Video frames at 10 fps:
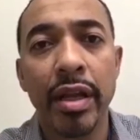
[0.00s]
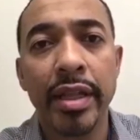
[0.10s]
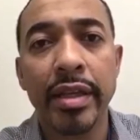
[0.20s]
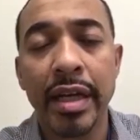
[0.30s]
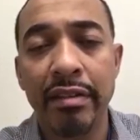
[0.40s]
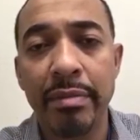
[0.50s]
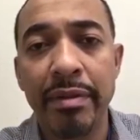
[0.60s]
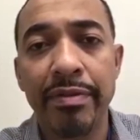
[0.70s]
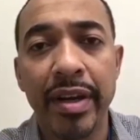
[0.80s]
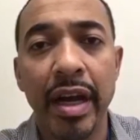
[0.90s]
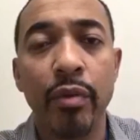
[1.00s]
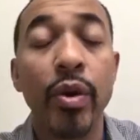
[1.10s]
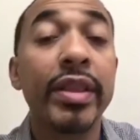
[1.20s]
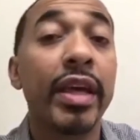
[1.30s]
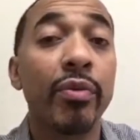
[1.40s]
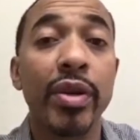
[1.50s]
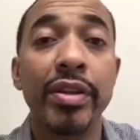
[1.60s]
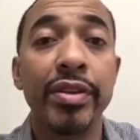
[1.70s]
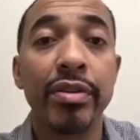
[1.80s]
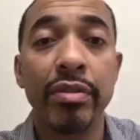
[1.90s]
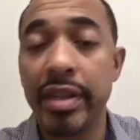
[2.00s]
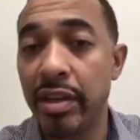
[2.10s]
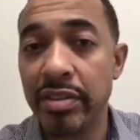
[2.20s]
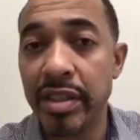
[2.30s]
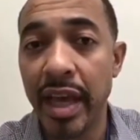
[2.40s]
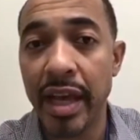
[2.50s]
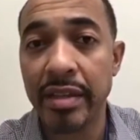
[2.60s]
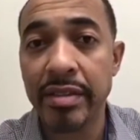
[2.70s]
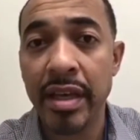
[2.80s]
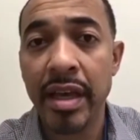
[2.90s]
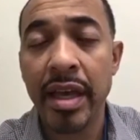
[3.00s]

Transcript: Let the government figure out what they want to do and their stance